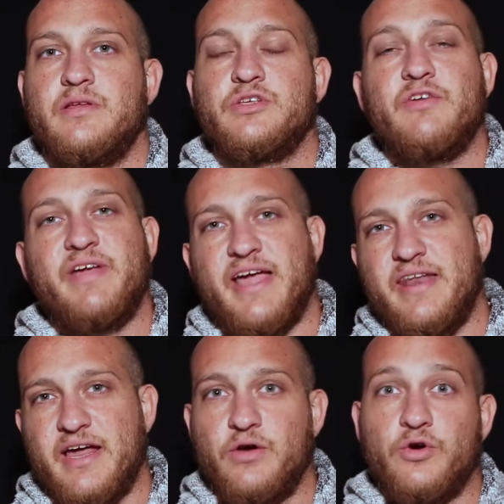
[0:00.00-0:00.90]
So if you're getting
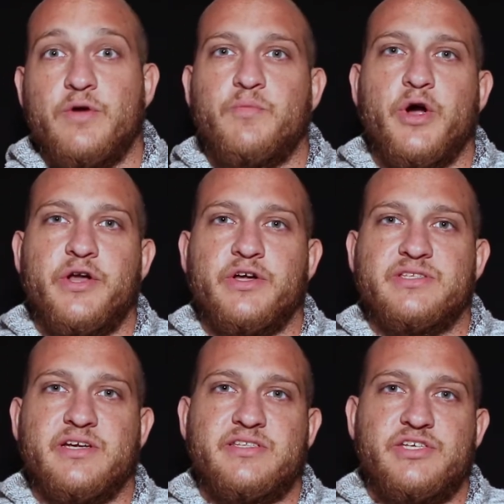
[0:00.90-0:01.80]
that logo embroidered
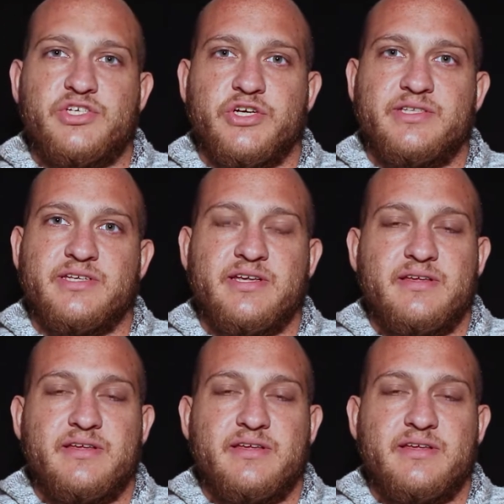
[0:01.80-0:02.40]
onto a t-shirt,